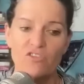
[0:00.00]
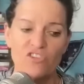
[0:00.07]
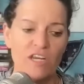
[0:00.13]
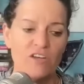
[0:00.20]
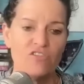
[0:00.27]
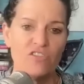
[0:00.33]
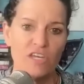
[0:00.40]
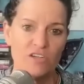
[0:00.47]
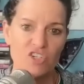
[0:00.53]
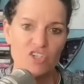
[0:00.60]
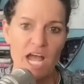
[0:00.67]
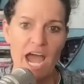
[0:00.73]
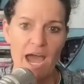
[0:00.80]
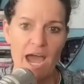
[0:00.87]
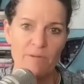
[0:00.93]
change that should
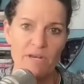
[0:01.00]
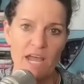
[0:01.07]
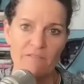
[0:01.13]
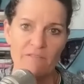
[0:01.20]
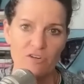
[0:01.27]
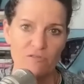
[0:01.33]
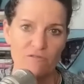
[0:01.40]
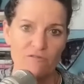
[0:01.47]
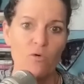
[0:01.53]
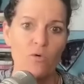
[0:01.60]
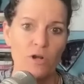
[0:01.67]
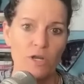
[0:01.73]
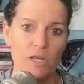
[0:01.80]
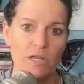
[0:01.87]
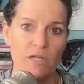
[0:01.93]
happen after
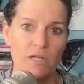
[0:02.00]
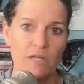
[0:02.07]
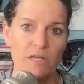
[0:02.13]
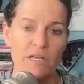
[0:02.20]
40.